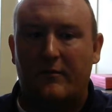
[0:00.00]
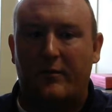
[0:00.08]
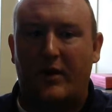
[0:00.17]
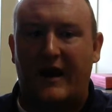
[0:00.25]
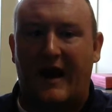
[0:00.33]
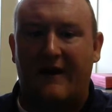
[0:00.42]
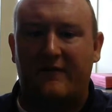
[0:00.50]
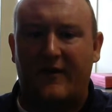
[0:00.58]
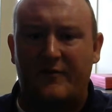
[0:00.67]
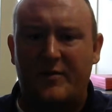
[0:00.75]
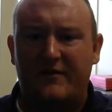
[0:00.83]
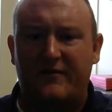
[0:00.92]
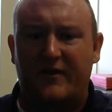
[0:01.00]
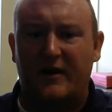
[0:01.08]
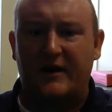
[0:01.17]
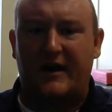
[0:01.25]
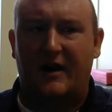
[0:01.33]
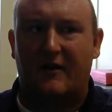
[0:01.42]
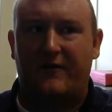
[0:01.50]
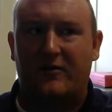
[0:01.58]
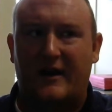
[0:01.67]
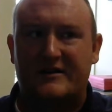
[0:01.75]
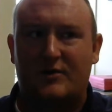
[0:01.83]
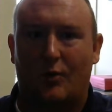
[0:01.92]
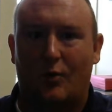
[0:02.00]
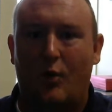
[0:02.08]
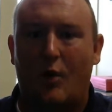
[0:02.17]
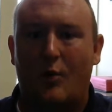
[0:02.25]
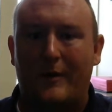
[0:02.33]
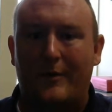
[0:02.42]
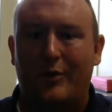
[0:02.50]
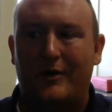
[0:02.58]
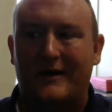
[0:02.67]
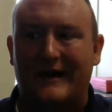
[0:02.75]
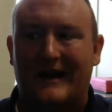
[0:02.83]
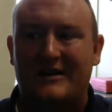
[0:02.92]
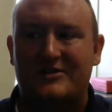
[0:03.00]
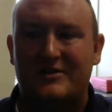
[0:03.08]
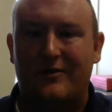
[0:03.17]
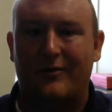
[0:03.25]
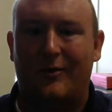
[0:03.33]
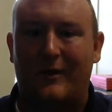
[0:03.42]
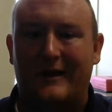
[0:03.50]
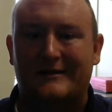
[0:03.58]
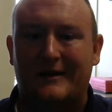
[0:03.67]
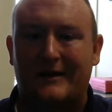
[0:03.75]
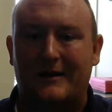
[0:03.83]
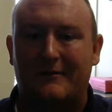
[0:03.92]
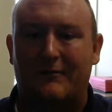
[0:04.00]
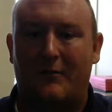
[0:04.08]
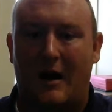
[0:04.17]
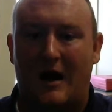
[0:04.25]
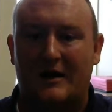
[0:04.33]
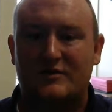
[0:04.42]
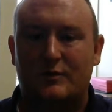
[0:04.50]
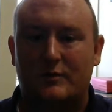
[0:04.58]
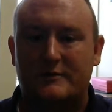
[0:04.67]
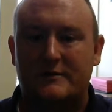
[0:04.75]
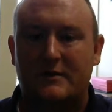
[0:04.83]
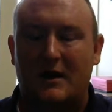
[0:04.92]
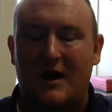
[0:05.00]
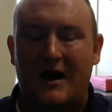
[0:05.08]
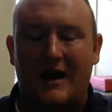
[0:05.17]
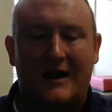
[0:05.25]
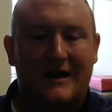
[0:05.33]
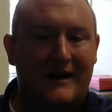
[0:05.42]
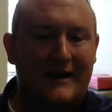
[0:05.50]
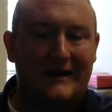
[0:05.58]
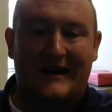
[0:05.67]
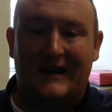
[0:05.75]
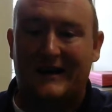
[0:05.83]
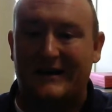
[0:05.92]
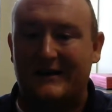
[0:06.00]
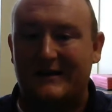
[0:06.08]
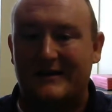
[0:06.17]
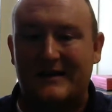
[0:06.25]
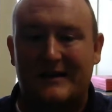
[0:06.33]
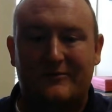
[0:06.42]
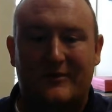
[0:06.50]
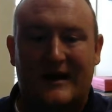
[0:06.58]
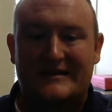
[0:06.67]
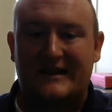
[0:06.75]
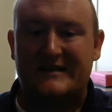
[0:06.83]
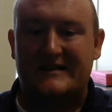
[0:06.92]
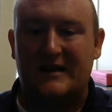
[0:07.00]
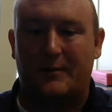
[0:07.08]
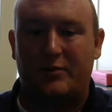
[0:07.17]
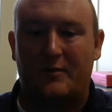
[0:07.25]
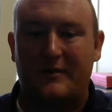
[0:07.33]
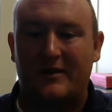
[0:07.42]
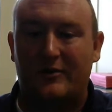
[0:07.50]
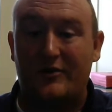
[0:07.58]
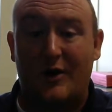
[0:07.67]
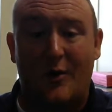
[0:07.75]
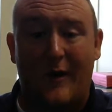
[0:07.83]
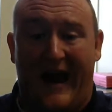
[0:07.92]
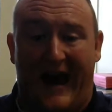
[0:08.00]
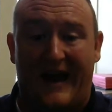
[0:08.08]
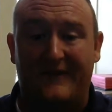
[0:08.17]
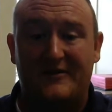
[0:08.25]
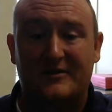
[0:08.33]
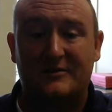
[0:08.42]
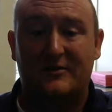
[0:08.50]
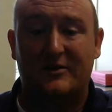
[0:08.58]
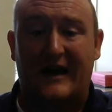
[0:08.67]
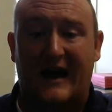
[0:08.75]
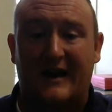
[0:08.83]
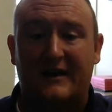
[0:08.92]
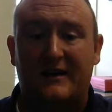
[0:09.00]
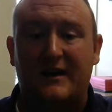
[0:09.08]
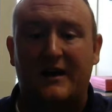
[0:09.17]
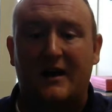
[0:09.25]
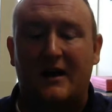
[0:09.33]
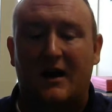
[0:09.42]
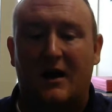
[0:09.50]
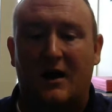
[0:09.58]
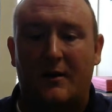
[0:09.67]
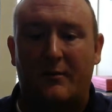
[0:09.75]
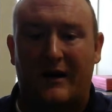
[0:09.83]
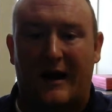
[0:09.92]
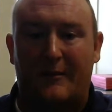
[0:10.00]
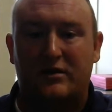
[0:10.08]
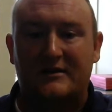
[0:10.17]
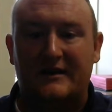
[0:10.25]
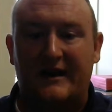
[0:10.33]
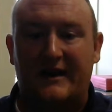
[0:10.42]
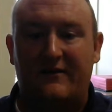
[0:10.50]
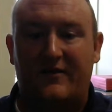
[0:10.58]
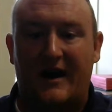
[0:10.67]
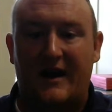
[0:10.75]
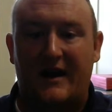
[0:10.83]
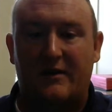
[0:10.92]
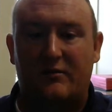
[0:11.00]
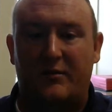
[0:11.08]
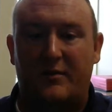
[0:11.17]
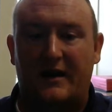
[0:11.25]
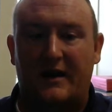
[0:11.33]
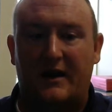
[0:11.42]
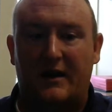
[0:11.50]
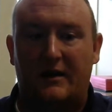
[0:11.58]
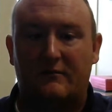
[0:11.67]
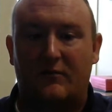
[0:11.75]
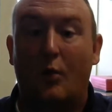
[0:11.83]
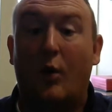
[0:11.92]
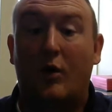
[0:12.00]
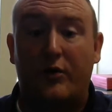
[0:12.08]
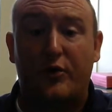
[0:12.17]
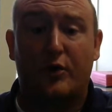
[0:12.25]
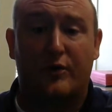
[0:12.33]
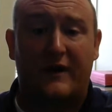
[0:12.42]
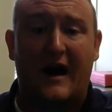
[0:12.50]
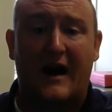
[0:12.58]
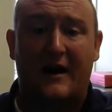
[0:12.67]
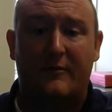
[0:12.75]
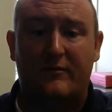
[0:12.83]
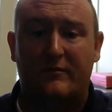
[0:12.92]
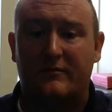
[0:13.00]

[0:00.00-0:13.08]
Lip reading: But I've been very careful as to what we put in each of the weekly modules. Again, when I say supplemental, you don't have to look at it, but I believe that it would be worth your time,